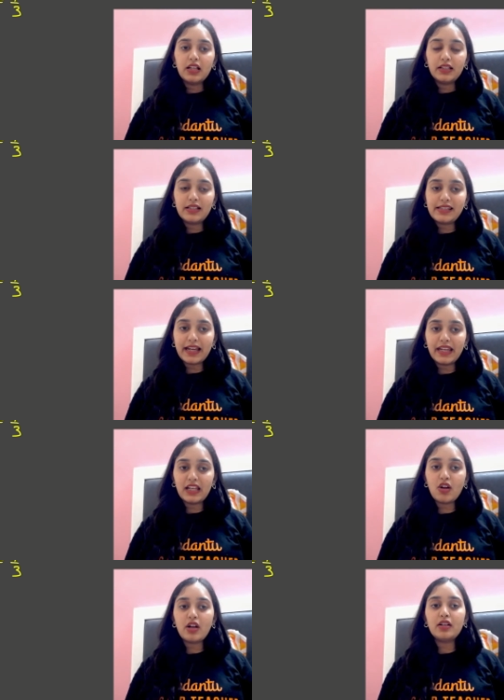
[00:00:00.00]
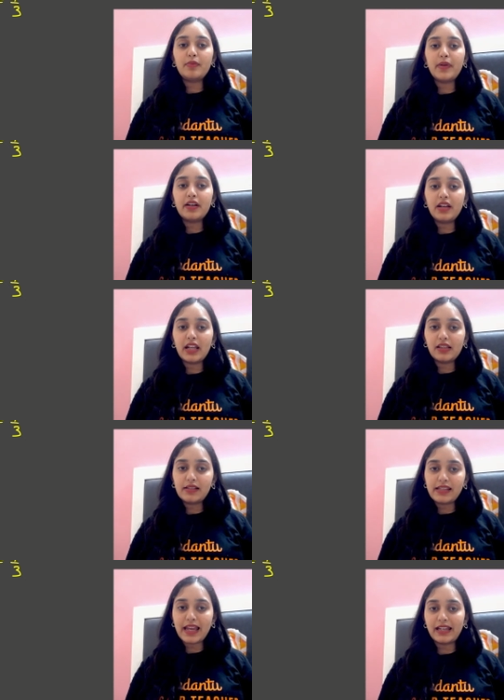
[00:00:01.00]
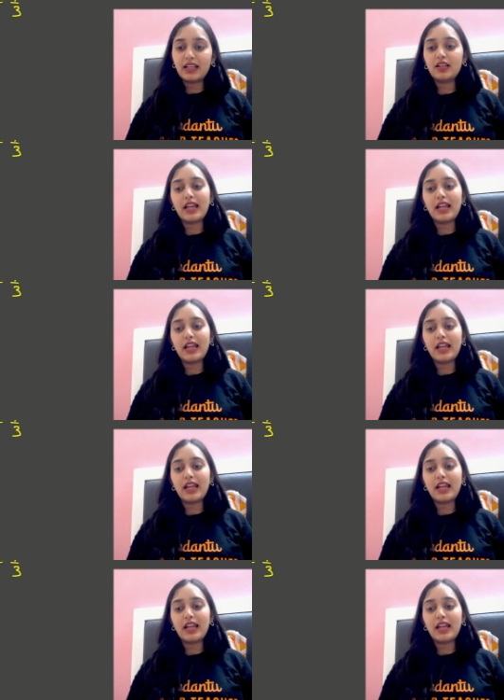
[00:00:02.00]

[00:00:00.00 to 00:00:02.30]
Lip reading: The second ordered pair and the second